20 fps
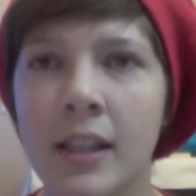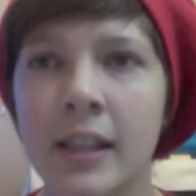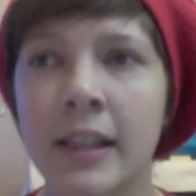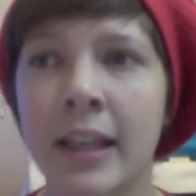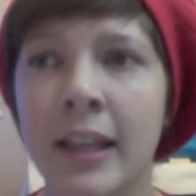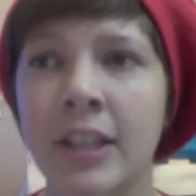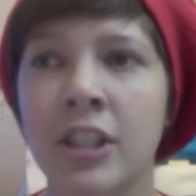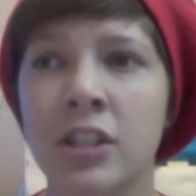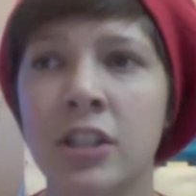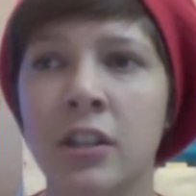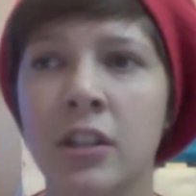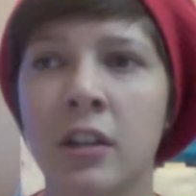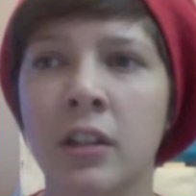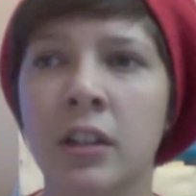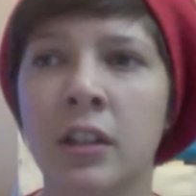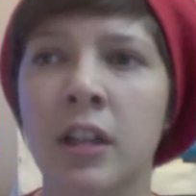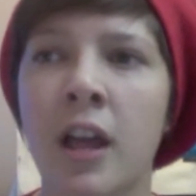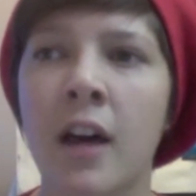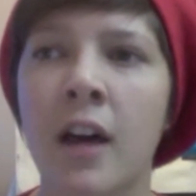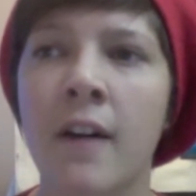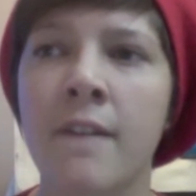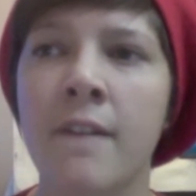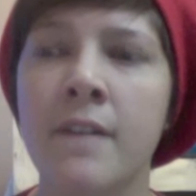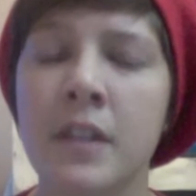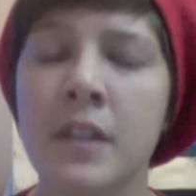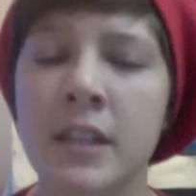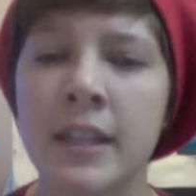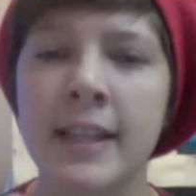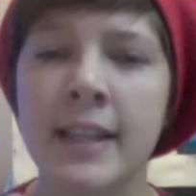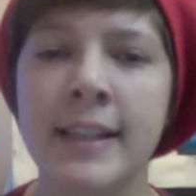just love
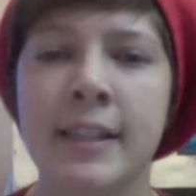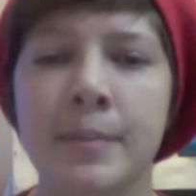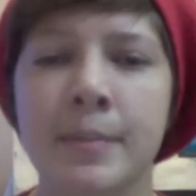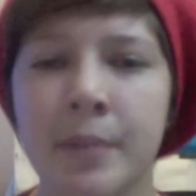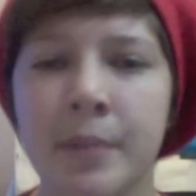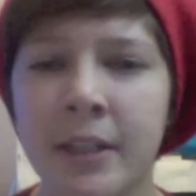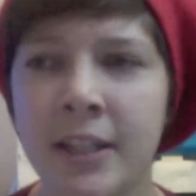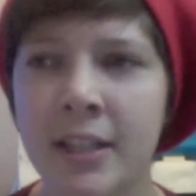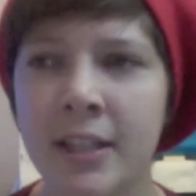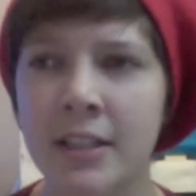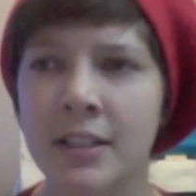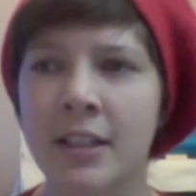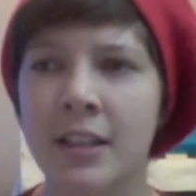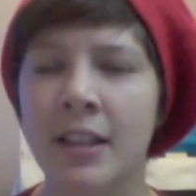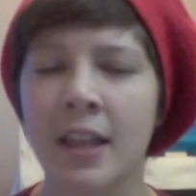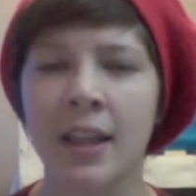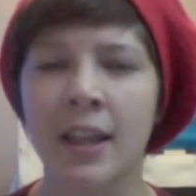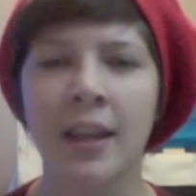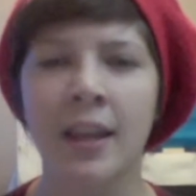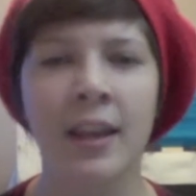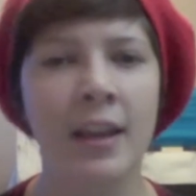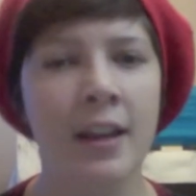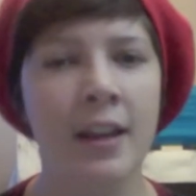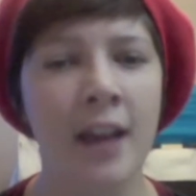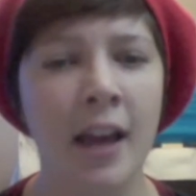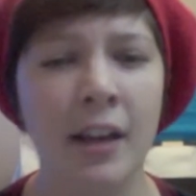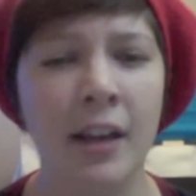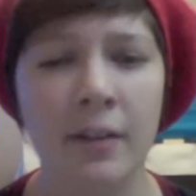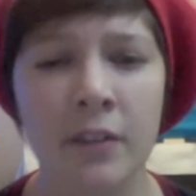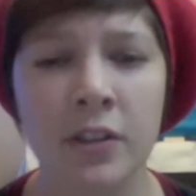the experience they get
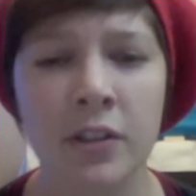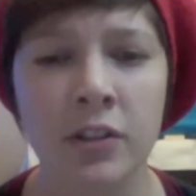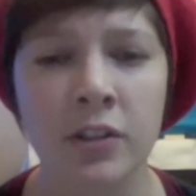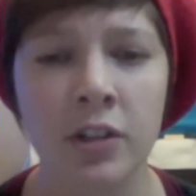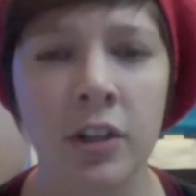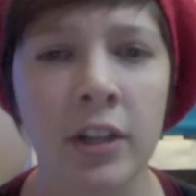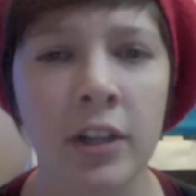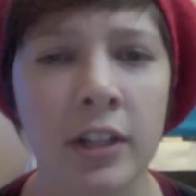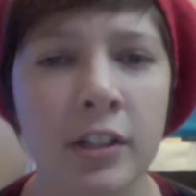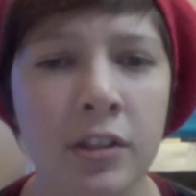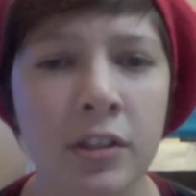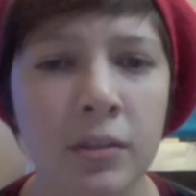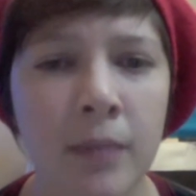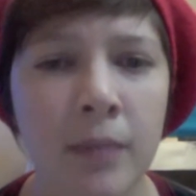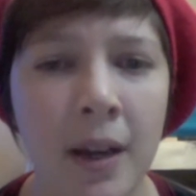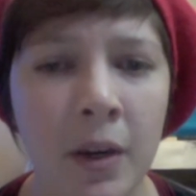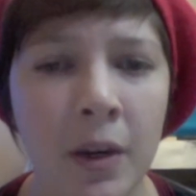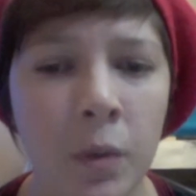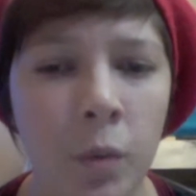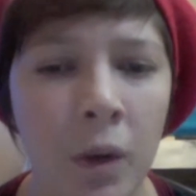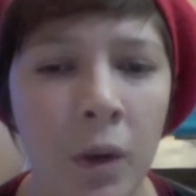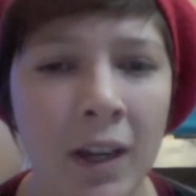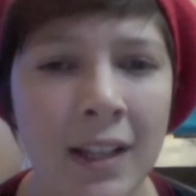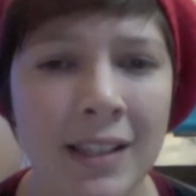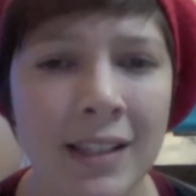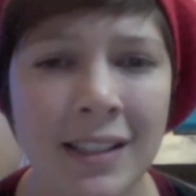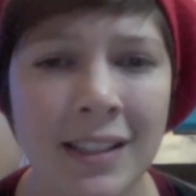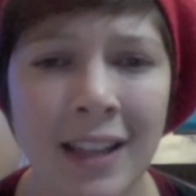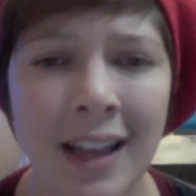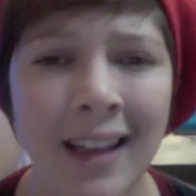out of this circus, no matter what
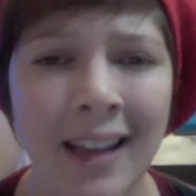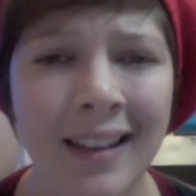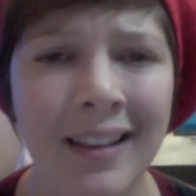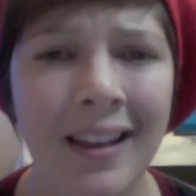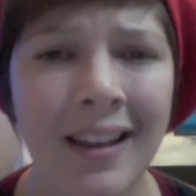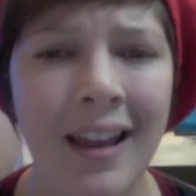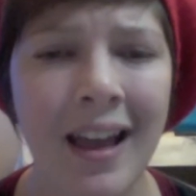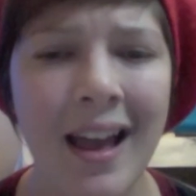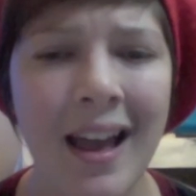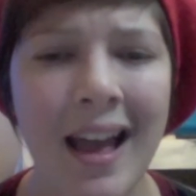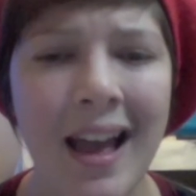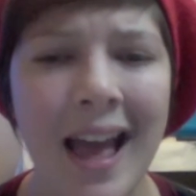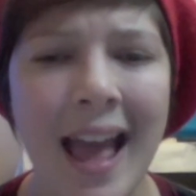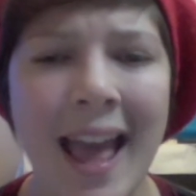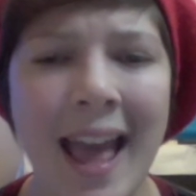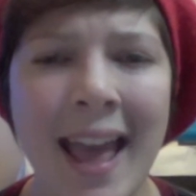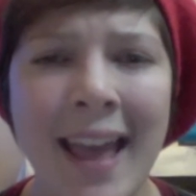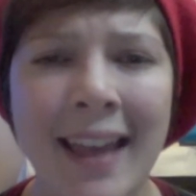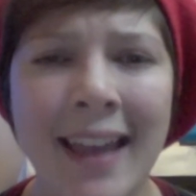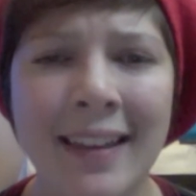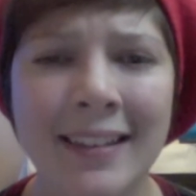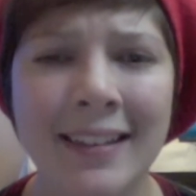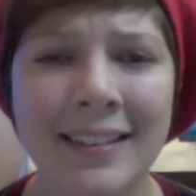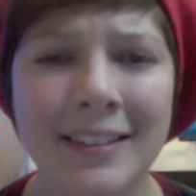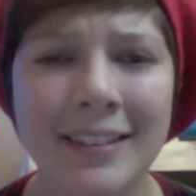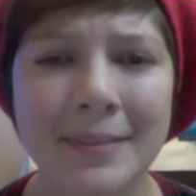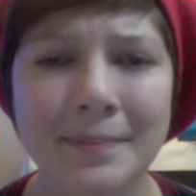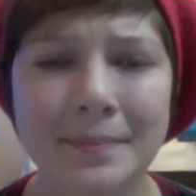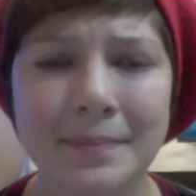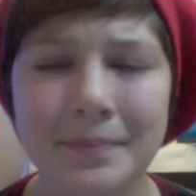it's like.
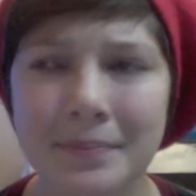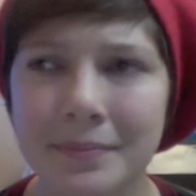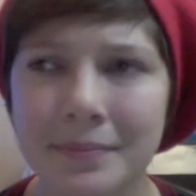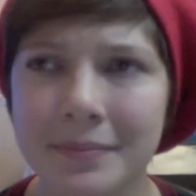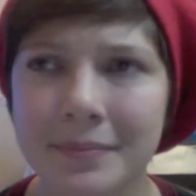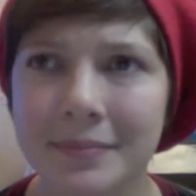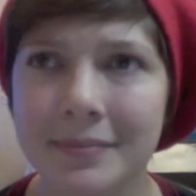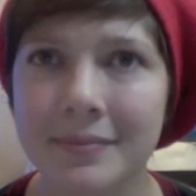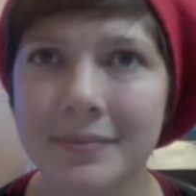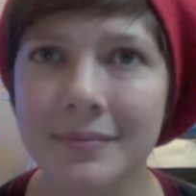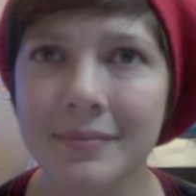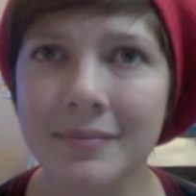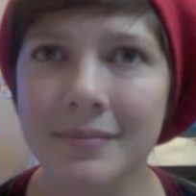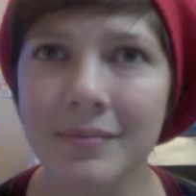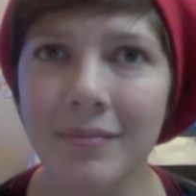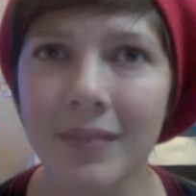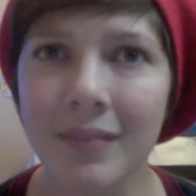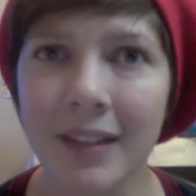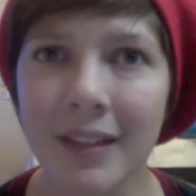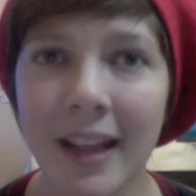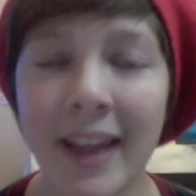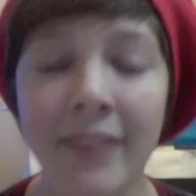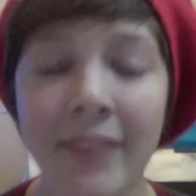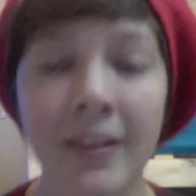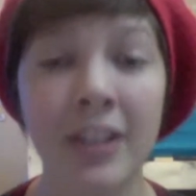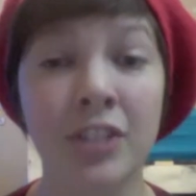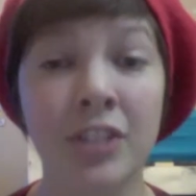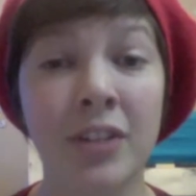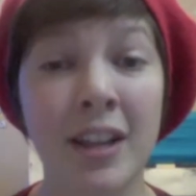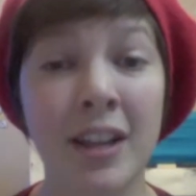And
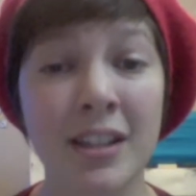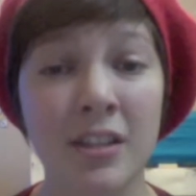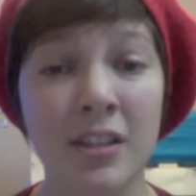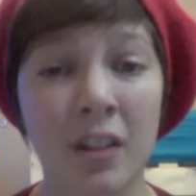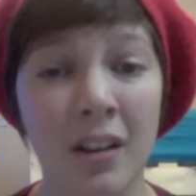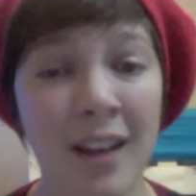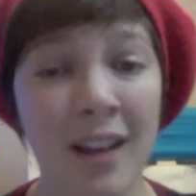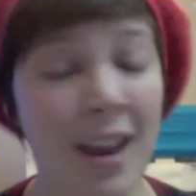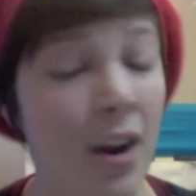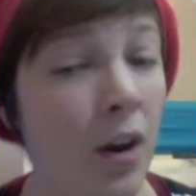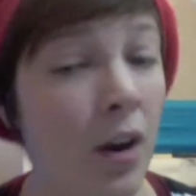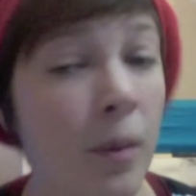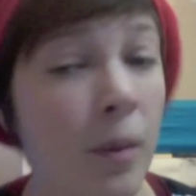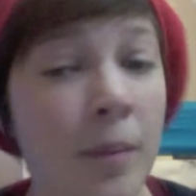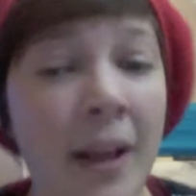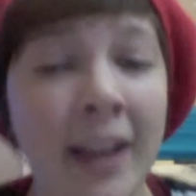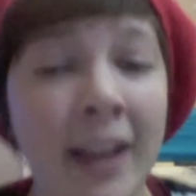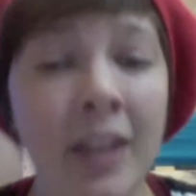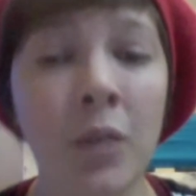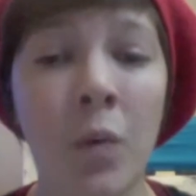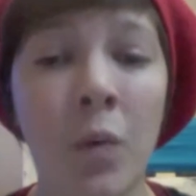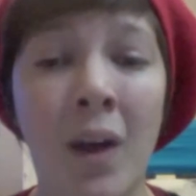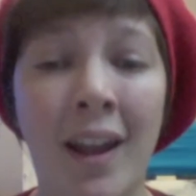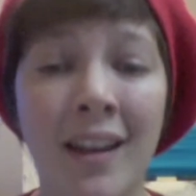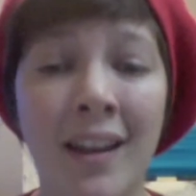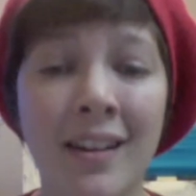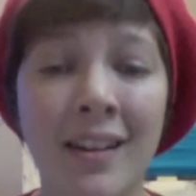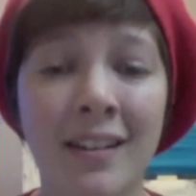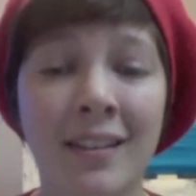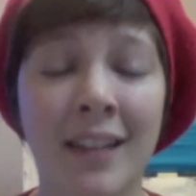they dress in all black and
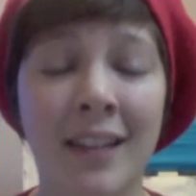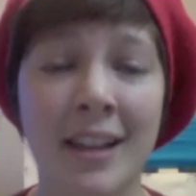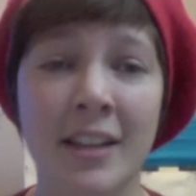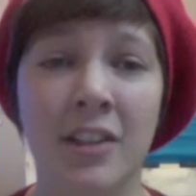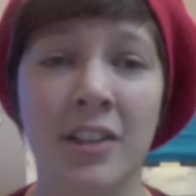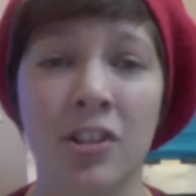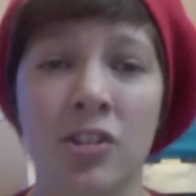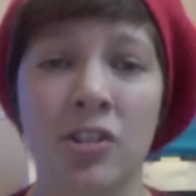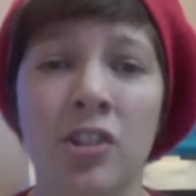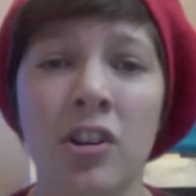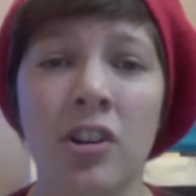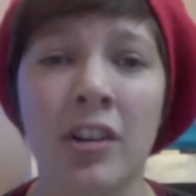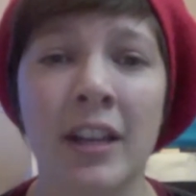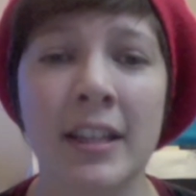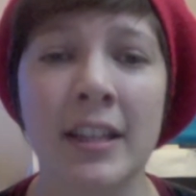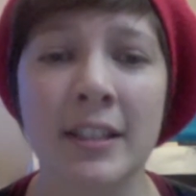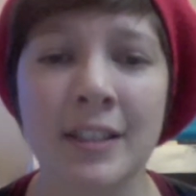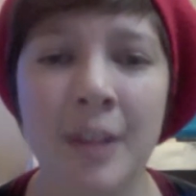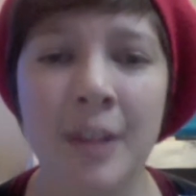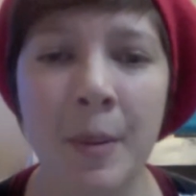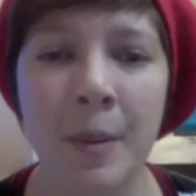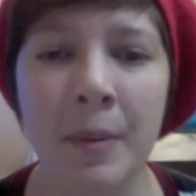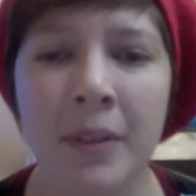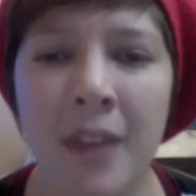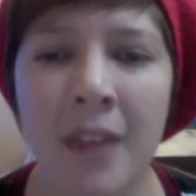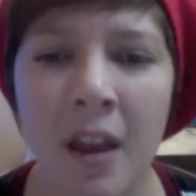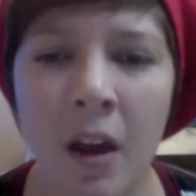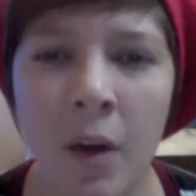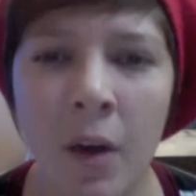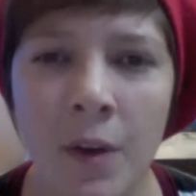white like the circus, but
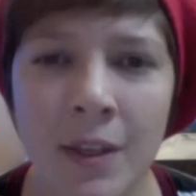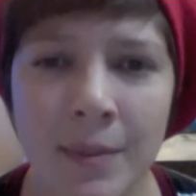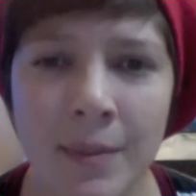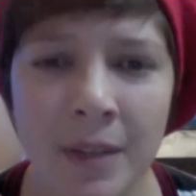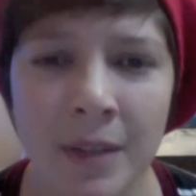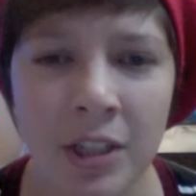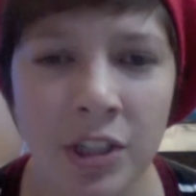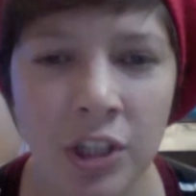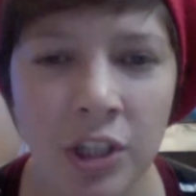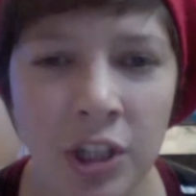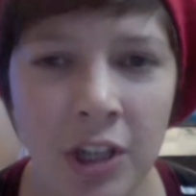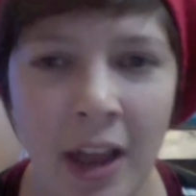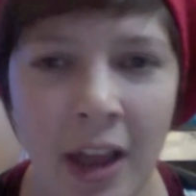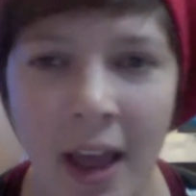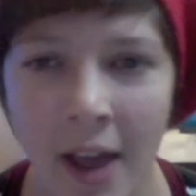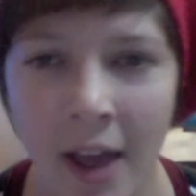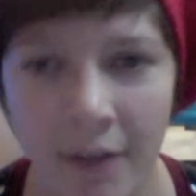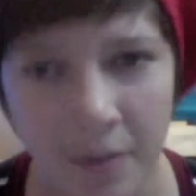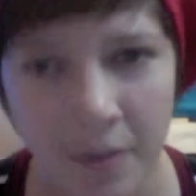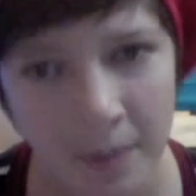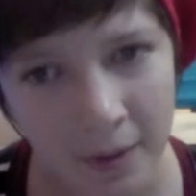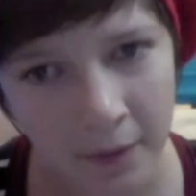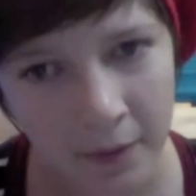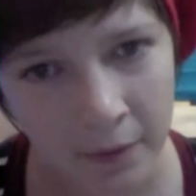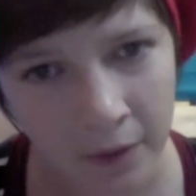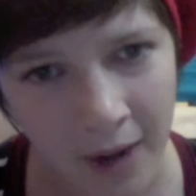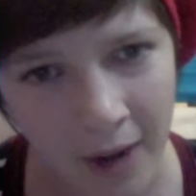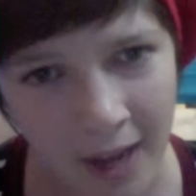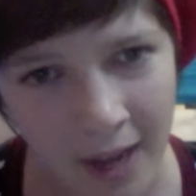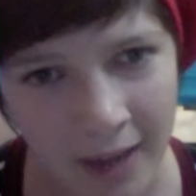they always make sure to have a bit
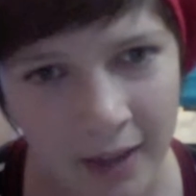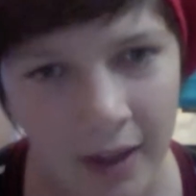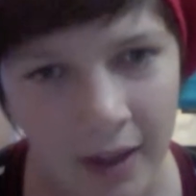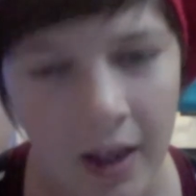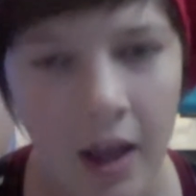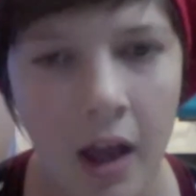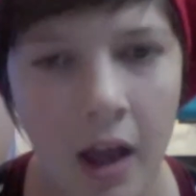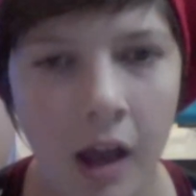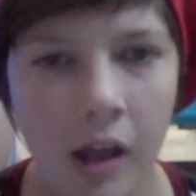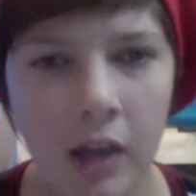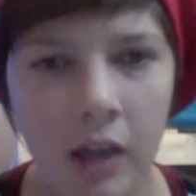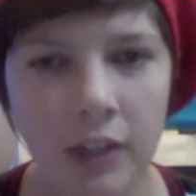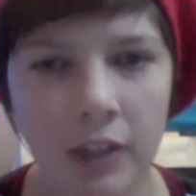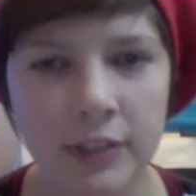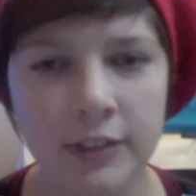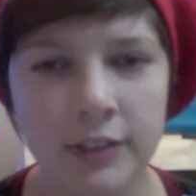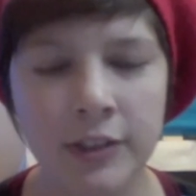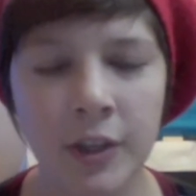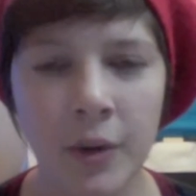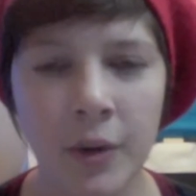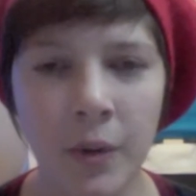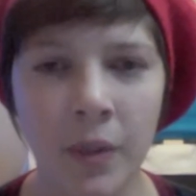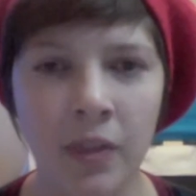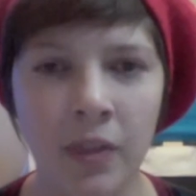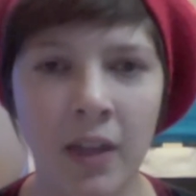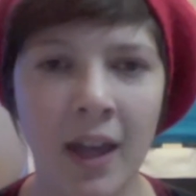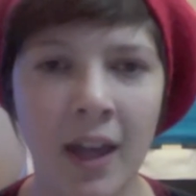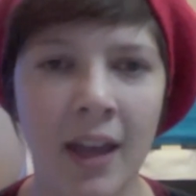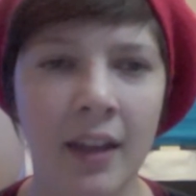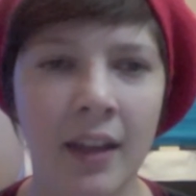of red, so
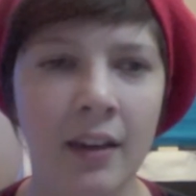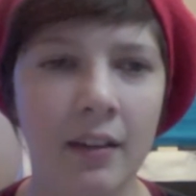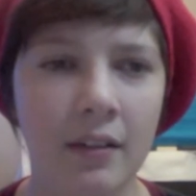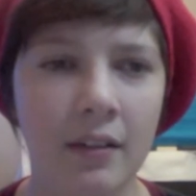that